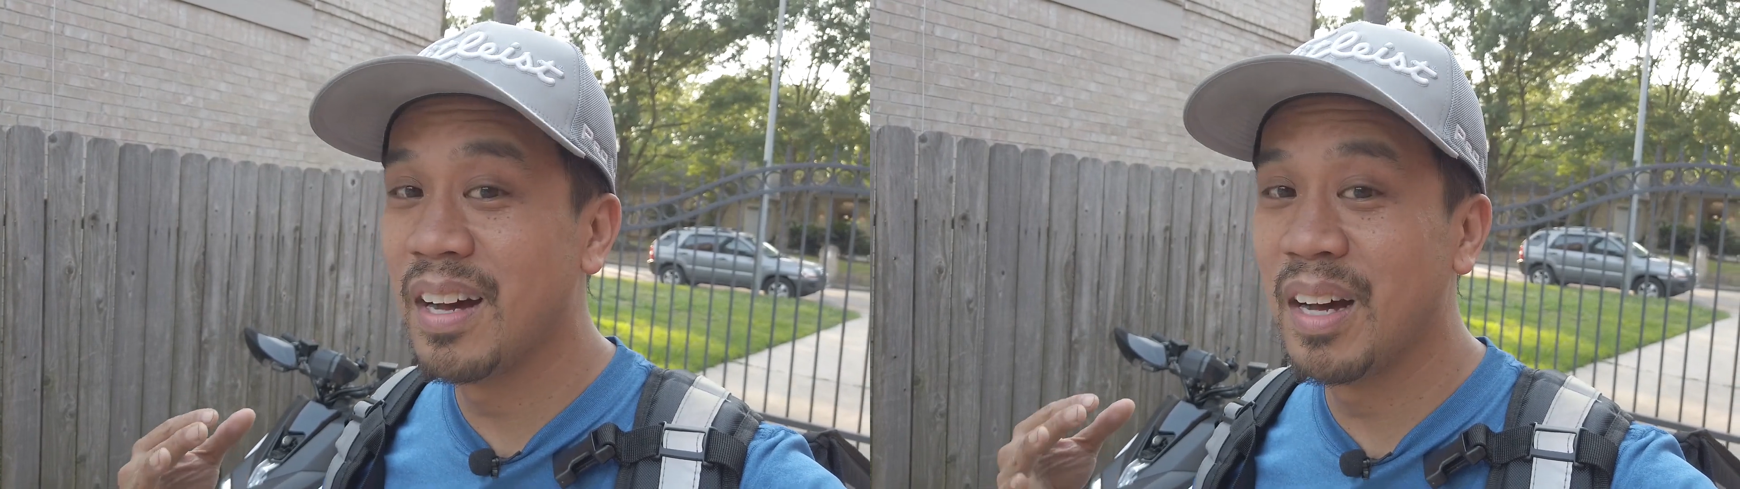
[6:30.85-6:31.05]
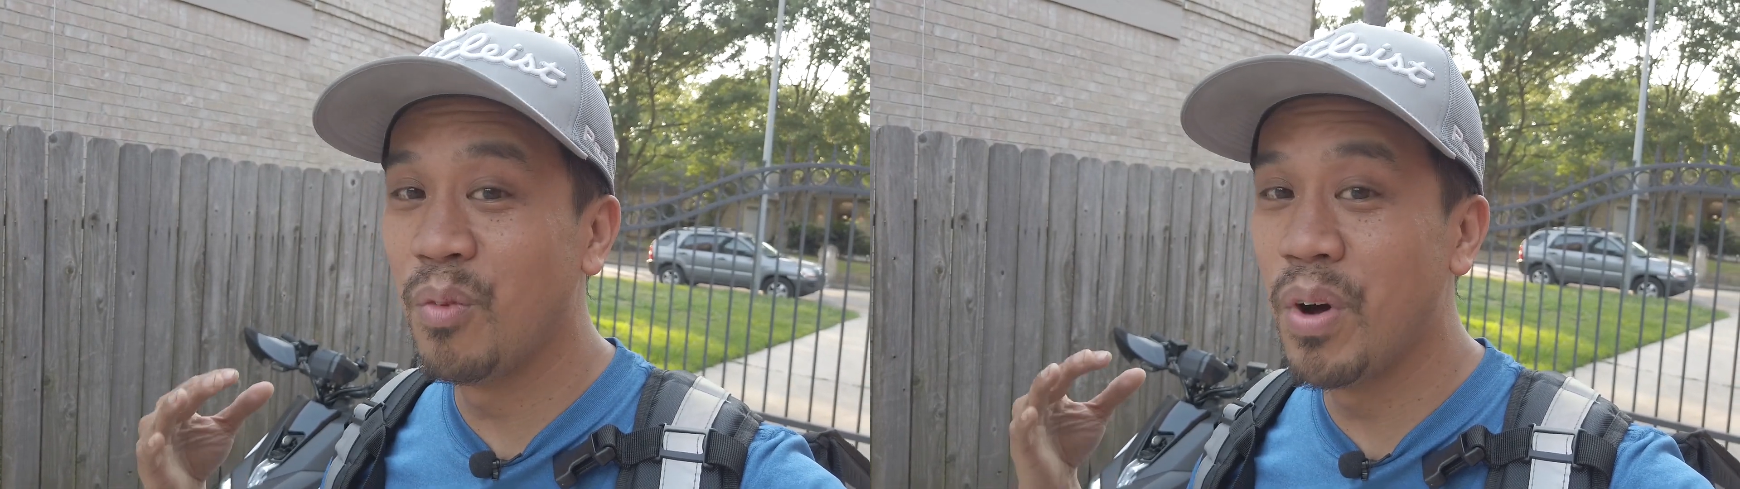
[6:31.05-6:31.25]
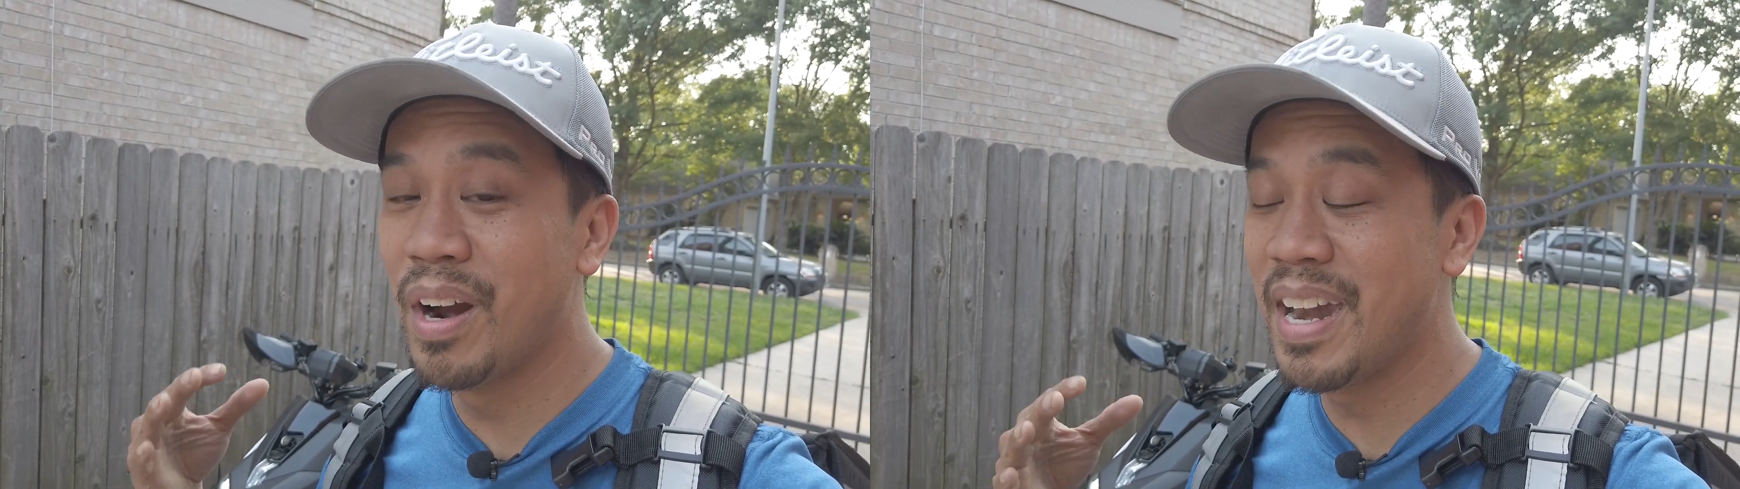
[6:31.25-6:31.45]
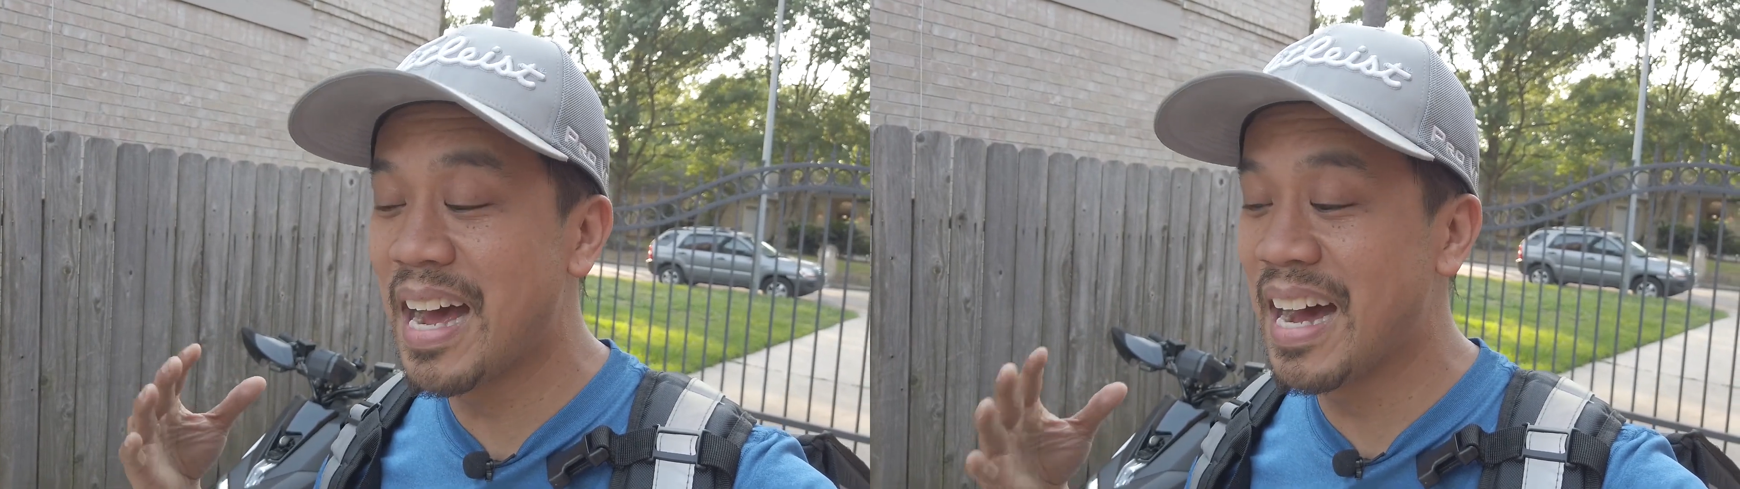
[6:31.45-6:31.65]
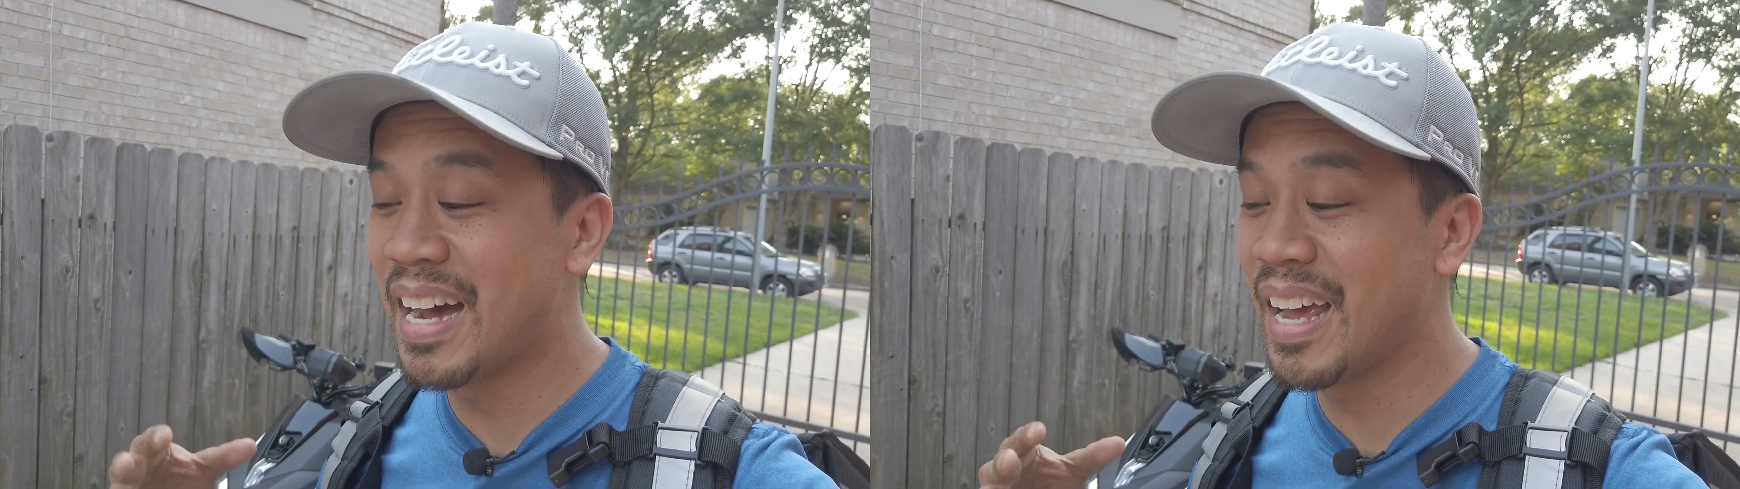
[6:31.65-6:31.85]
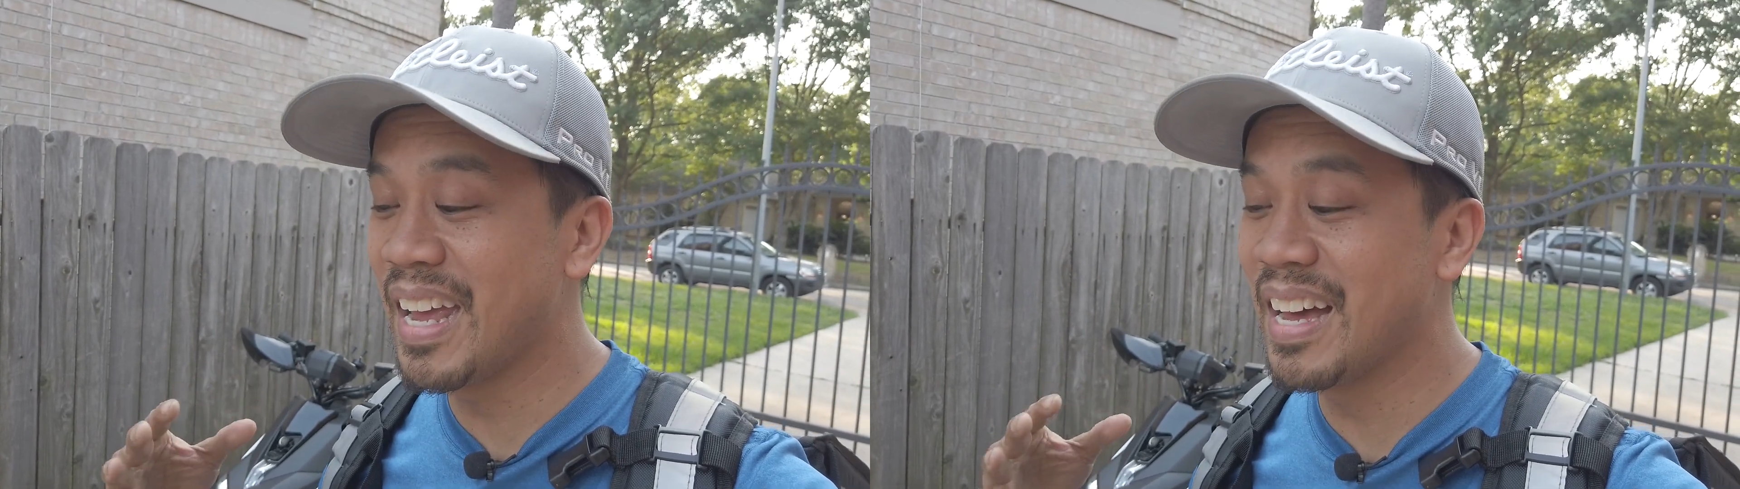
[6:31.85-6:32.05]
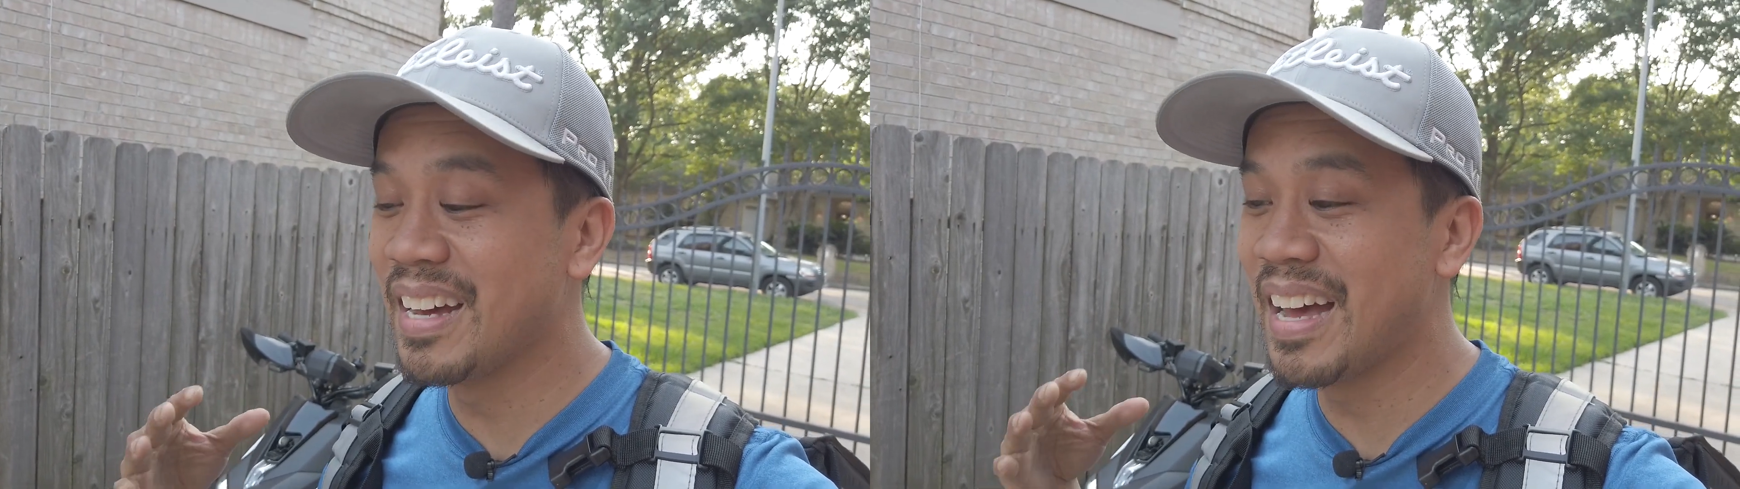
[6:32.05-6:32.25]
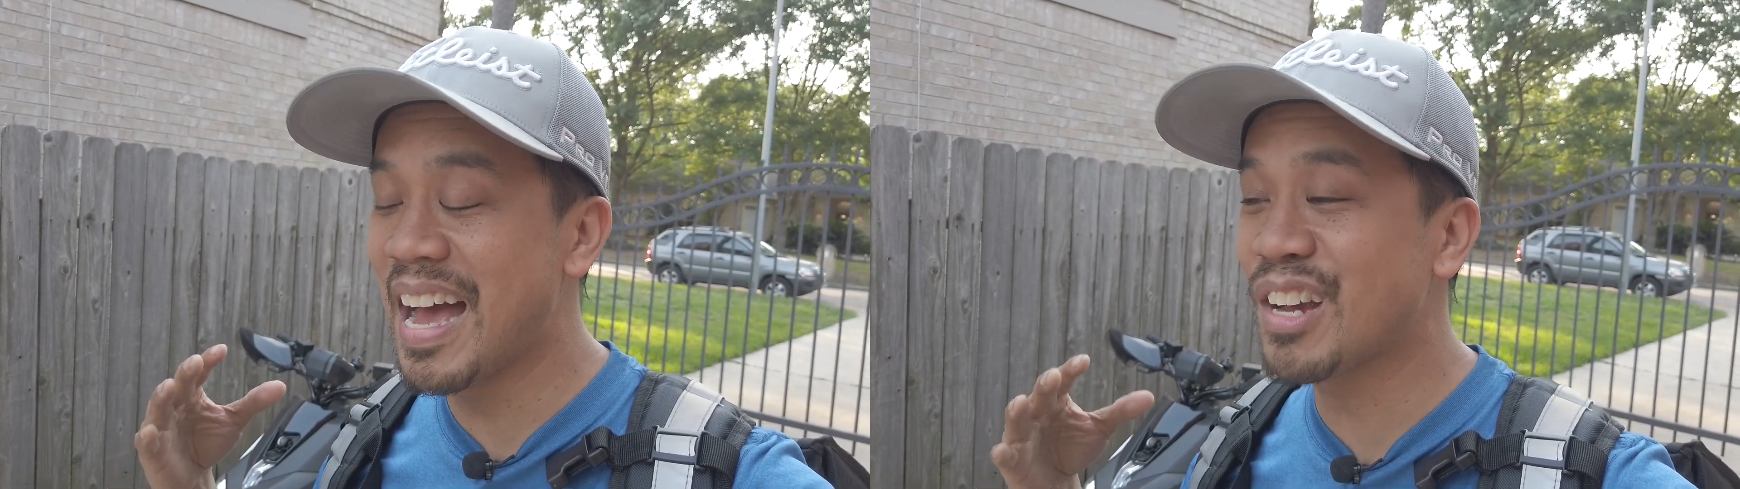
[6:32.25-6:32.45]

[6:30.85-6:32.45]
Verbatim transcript: uh, when I uh,